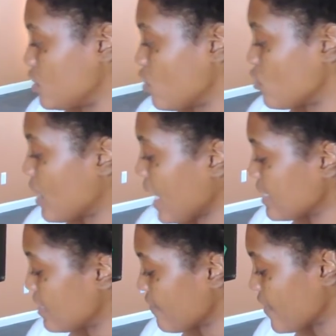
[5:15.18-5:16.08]
So you
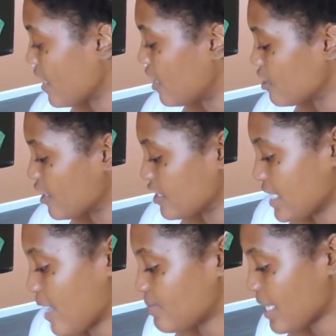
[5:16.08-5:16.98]
got the different color
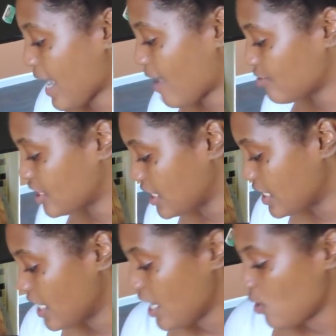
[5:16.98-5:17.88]
types of
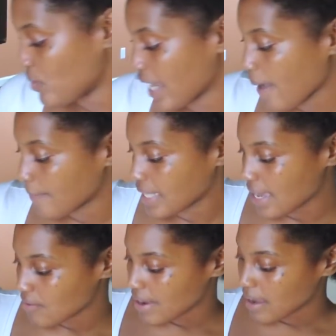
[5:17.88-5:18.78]
algae. We got
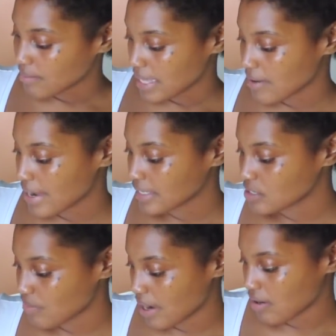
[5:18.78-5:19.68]
Bladderwrack. Bladderwrack
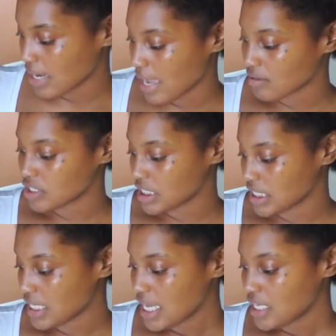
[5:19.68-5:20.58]
is brown
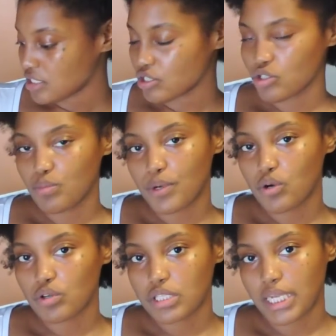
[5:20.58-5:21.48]
algae. The super
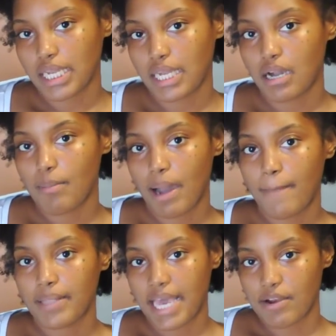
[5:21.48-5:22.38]
cool thing
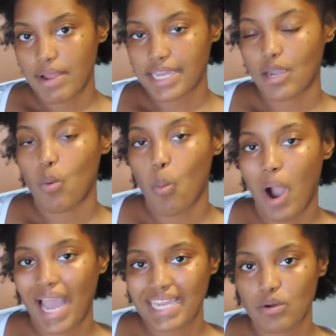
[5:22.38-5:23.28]
about Bladderwrack and
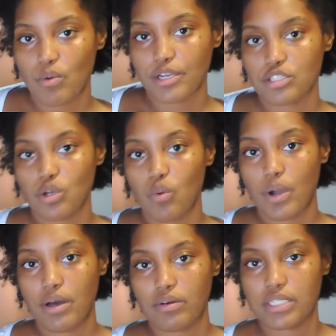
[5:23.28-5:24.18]
why it works so
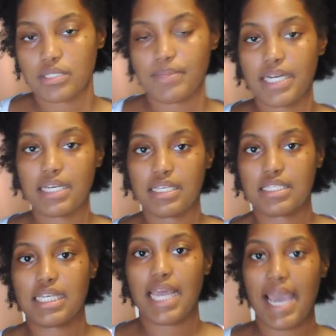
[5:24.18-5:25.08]
well is
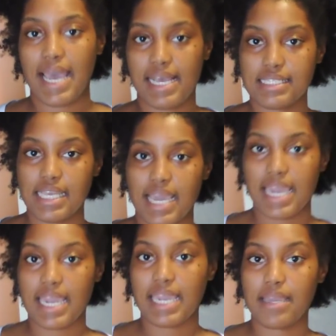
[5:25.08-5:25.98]
because it has
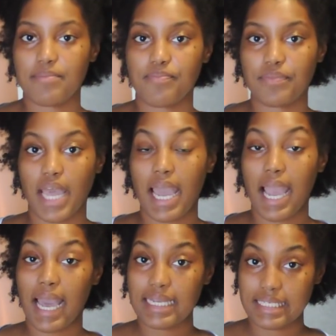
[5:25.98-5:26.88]
a
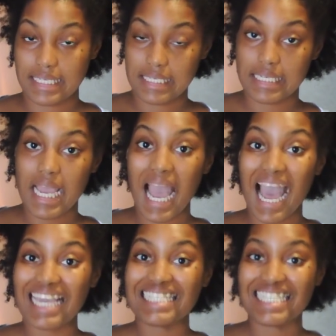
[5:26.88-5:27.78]
high
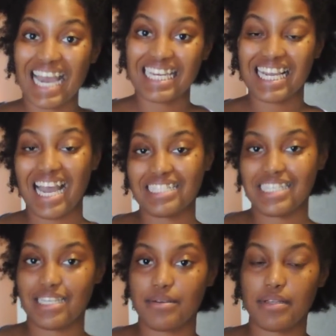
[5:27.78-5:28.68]
iodine
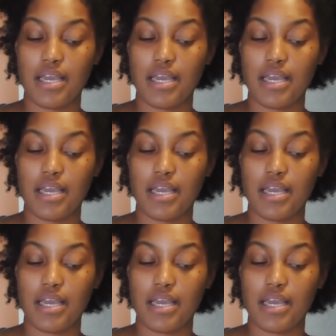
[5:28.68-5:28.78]
content.